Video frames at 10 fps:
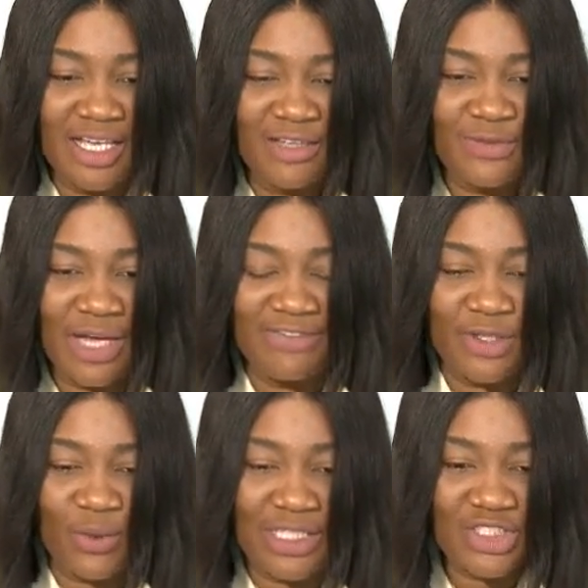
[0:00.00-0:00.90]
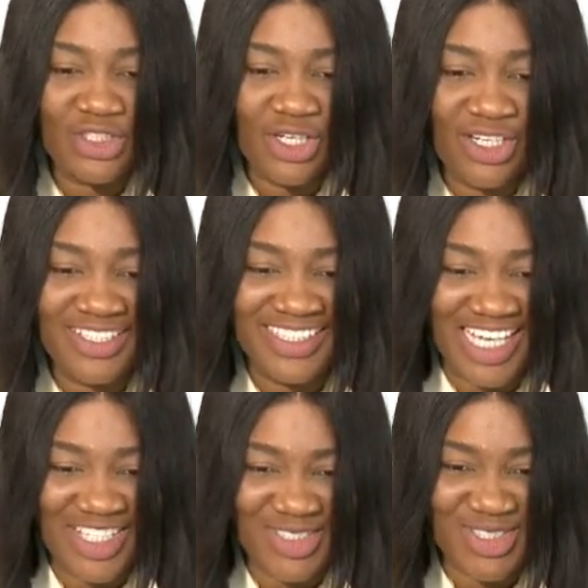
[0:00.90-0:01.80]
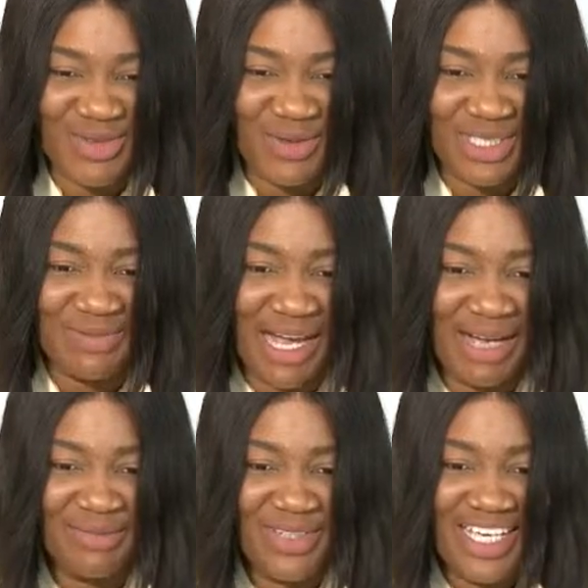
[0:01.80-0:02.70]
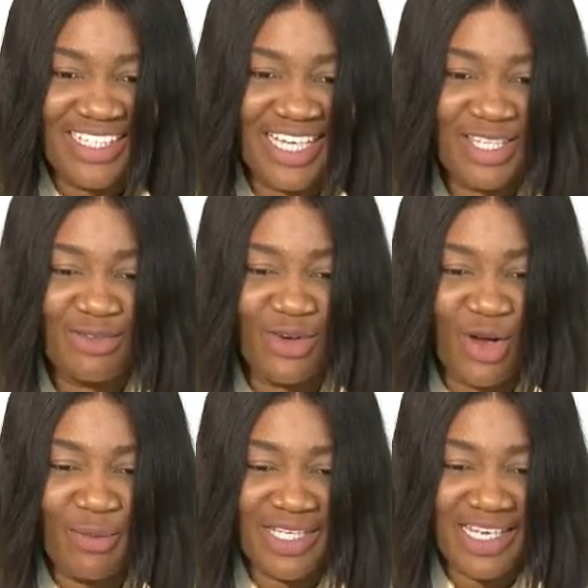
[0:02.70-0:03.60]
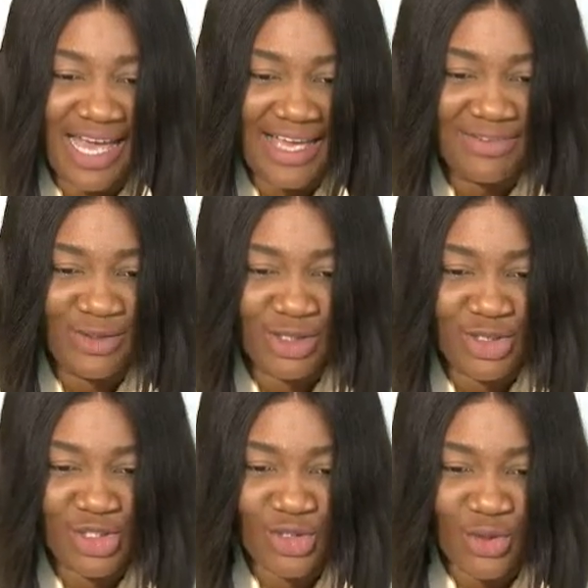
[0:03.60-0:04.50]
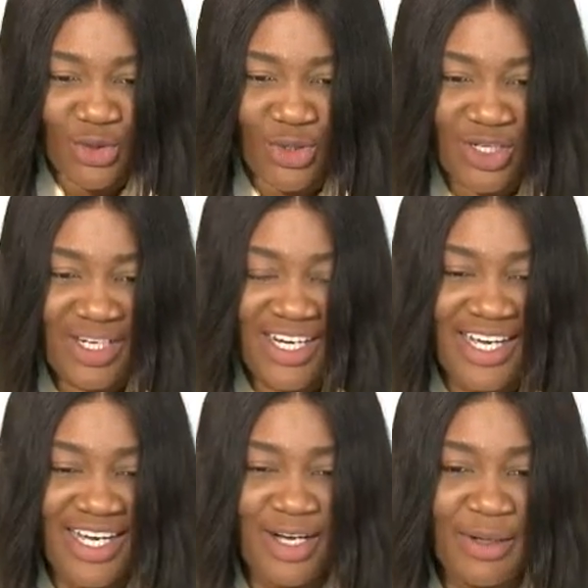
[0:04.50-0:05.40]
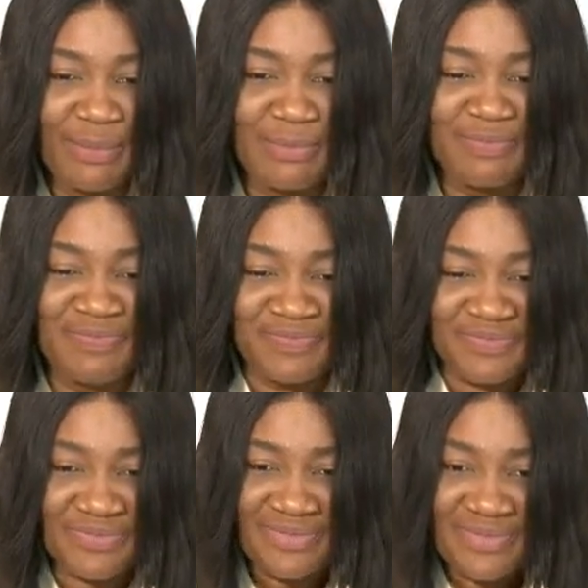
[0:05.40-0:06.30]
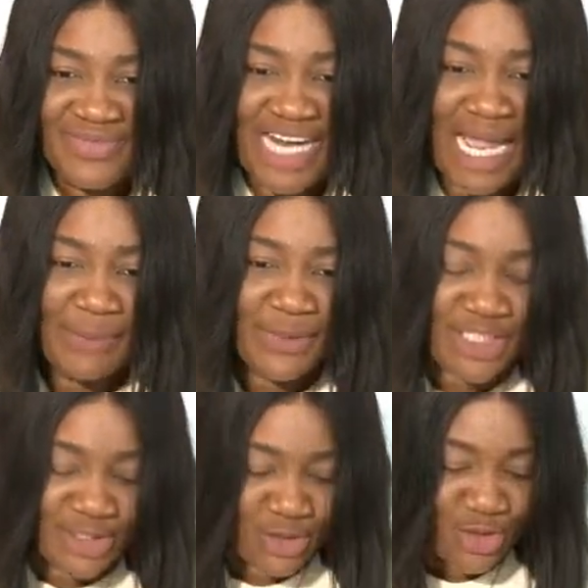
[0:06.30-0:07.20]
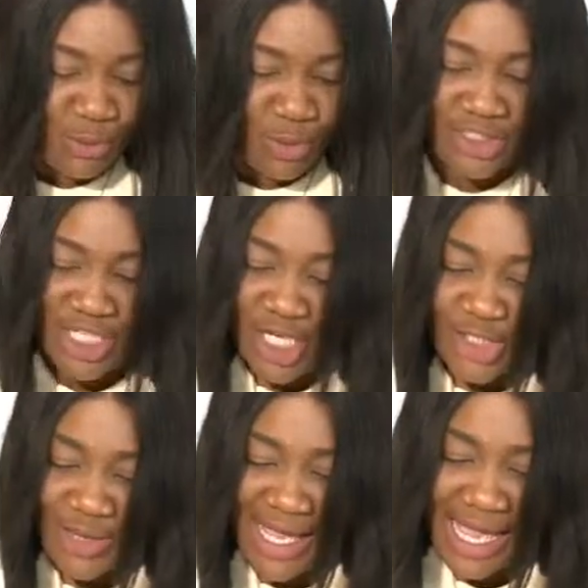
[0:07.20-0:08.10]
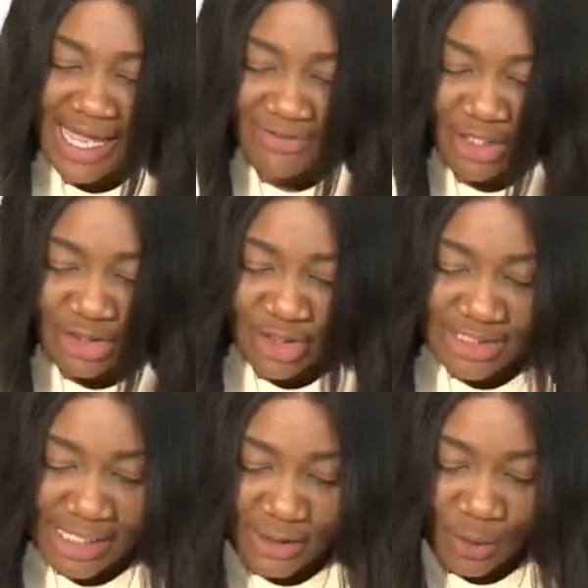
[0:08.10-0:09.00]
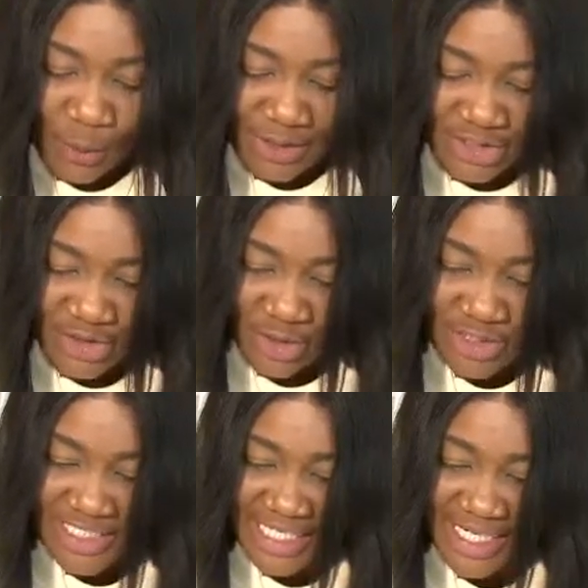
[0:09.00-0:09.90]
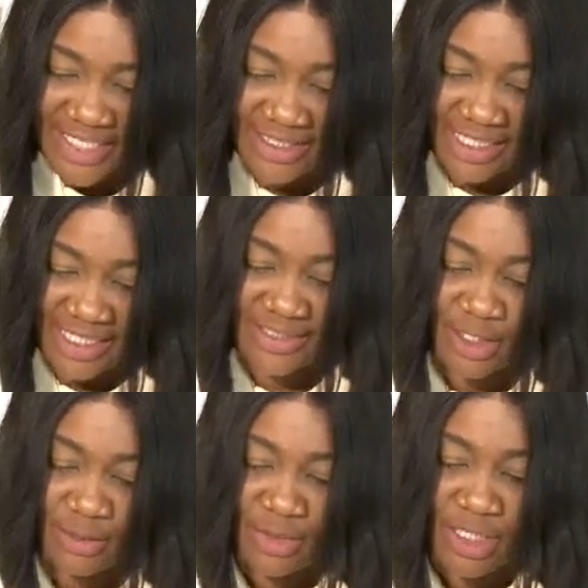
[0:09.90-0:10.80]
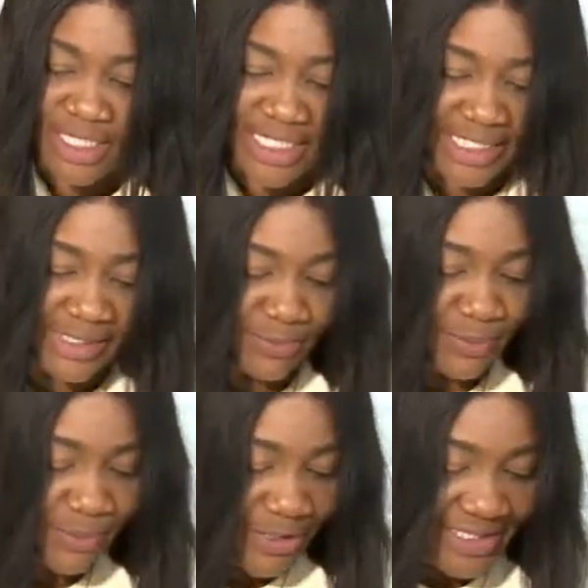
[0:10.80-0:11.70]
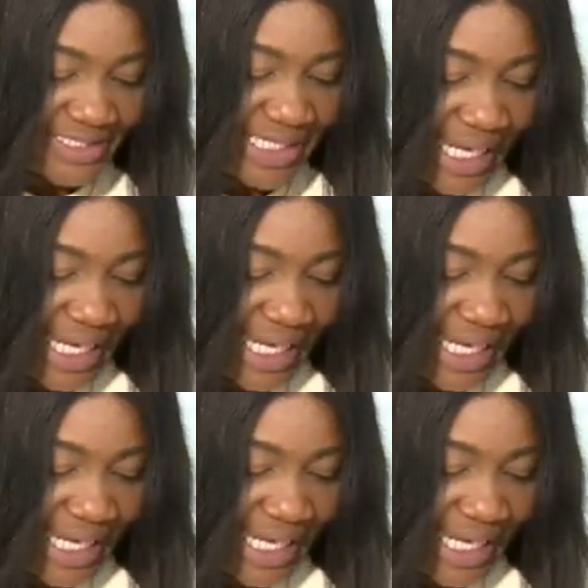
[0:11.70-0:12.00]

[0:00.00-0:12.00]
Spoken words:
If you have a question, thank you so much, ma'am. Thank you for coming live on the show. I appreciate you so much. So I have another question here that a person